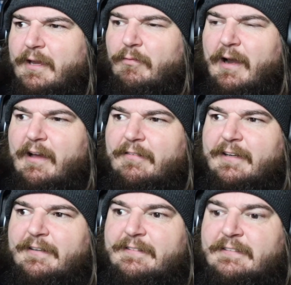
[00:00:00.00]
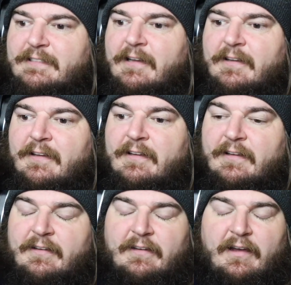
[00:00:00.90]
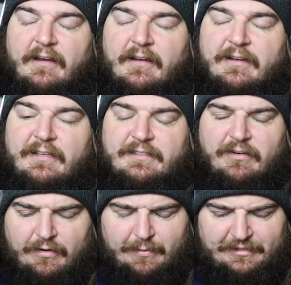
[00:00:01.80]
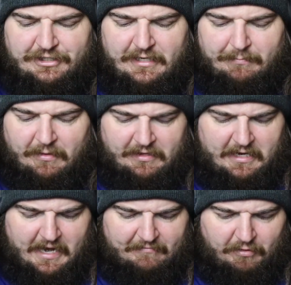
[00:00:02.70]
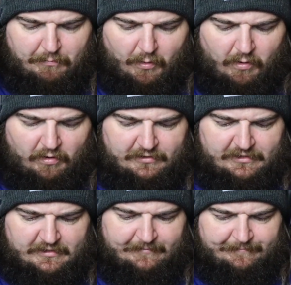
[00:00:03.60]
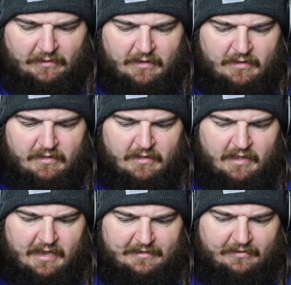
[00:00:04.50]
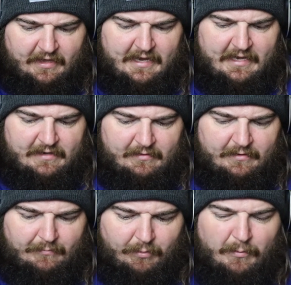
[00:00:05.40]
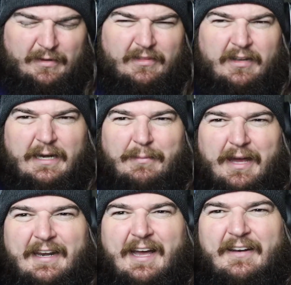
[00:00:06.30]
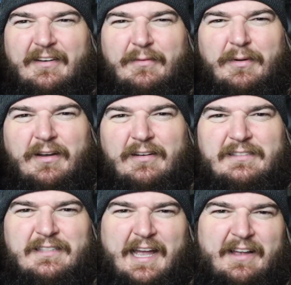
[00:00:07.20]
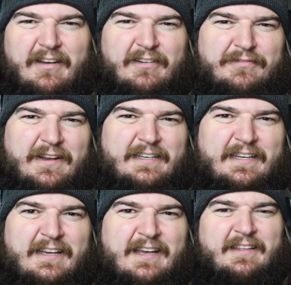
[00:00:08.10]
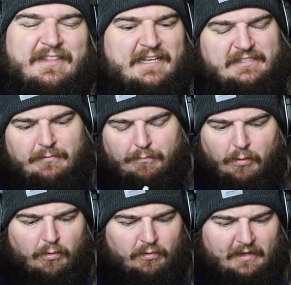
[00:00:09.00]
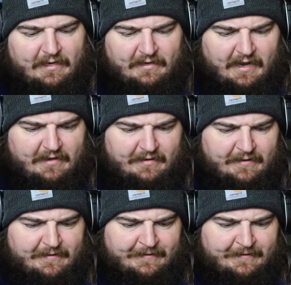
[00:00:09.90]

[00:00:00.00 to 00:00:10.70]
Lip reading: me around, it's not going to be cheap. I think after parts and to the end, I'm probably looking at about $900, $850. That's to pull it. And